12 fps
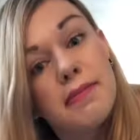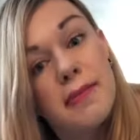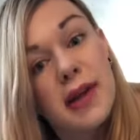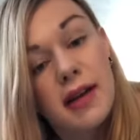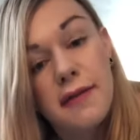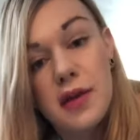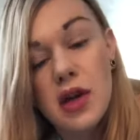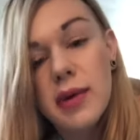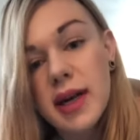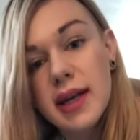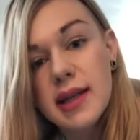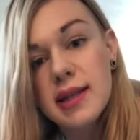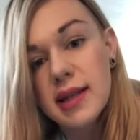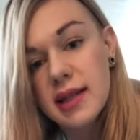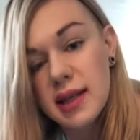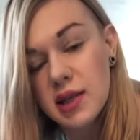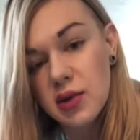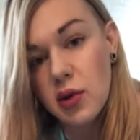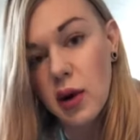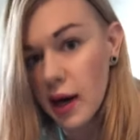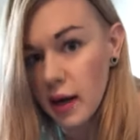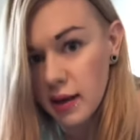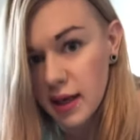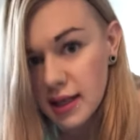in a few ways. It does require
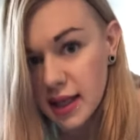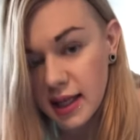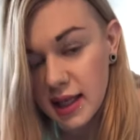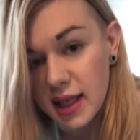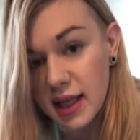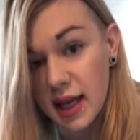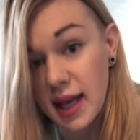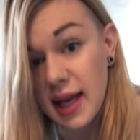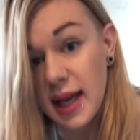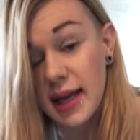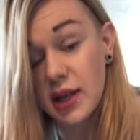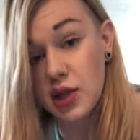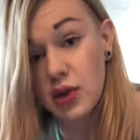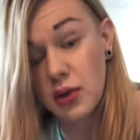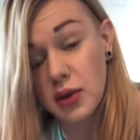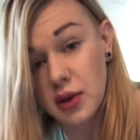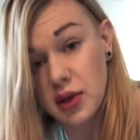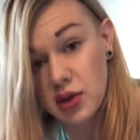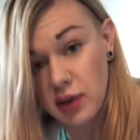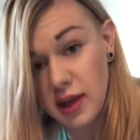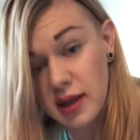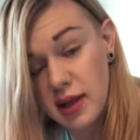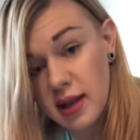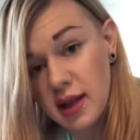a lot of technique and shoulder
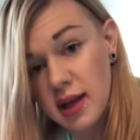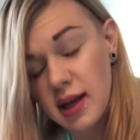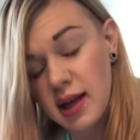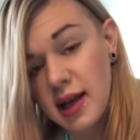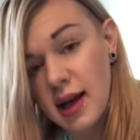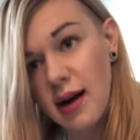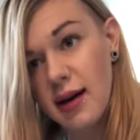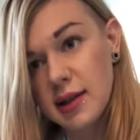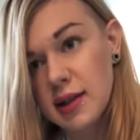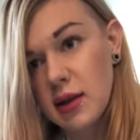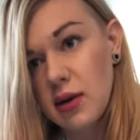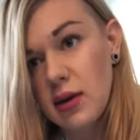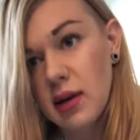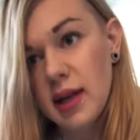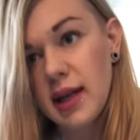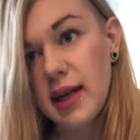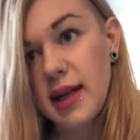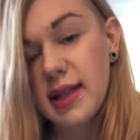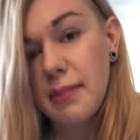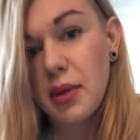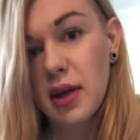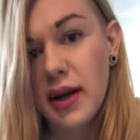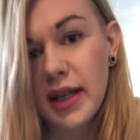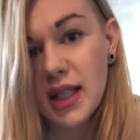strength. Also, it's a
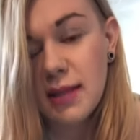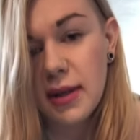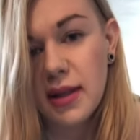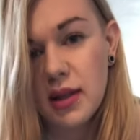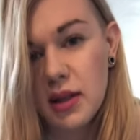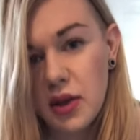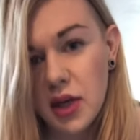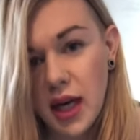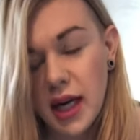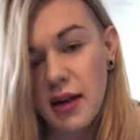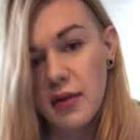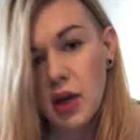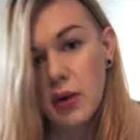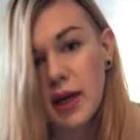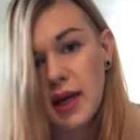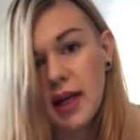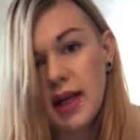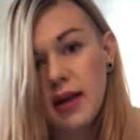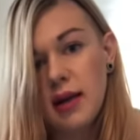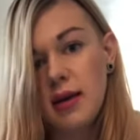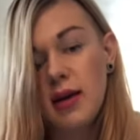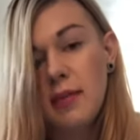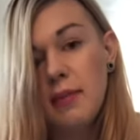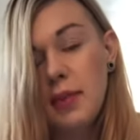blind spin, so you're kind of going in
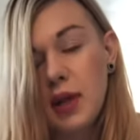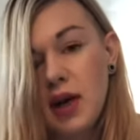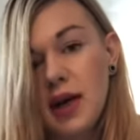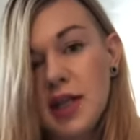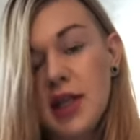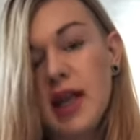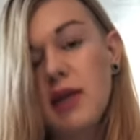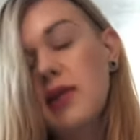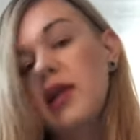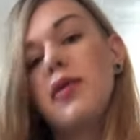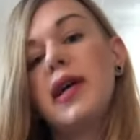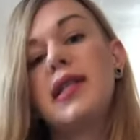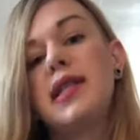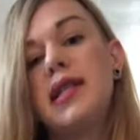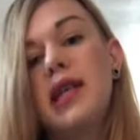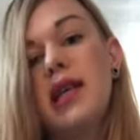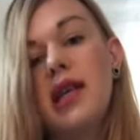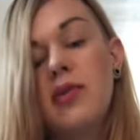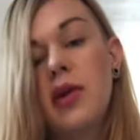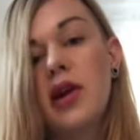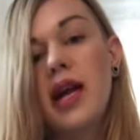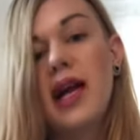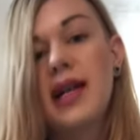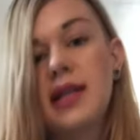blind. You can't really quite see where your
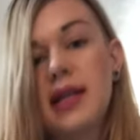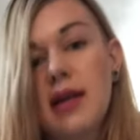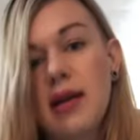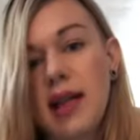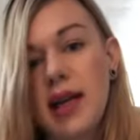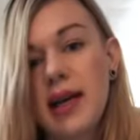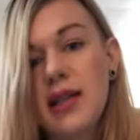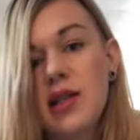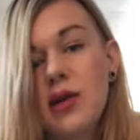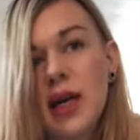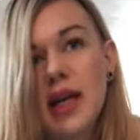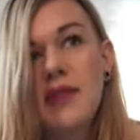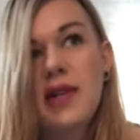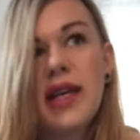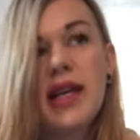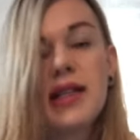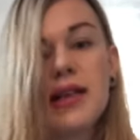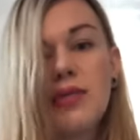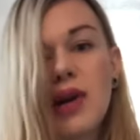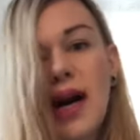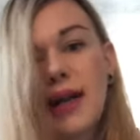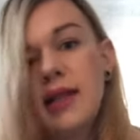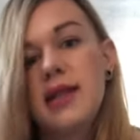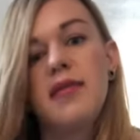hand is going to land, so it kind of takes some
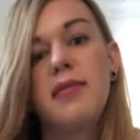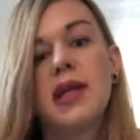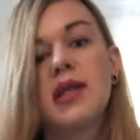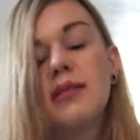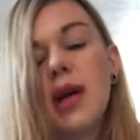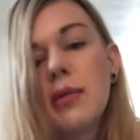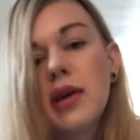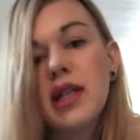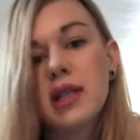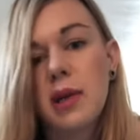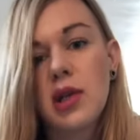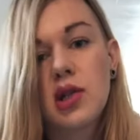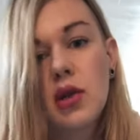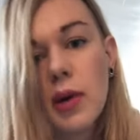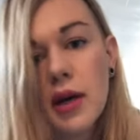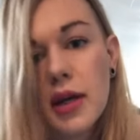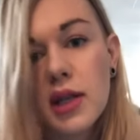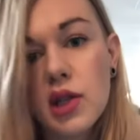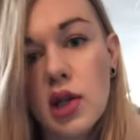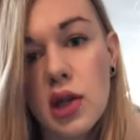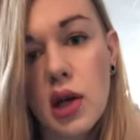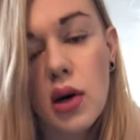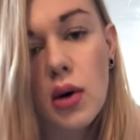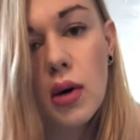practice of muscle memory and spatial awareness to
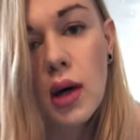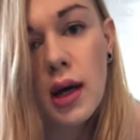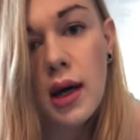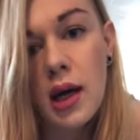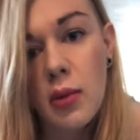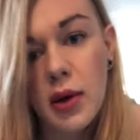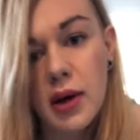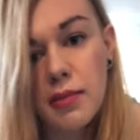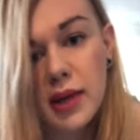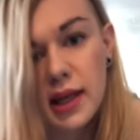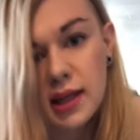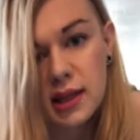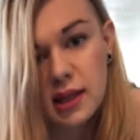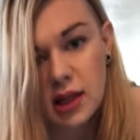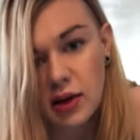know where to place your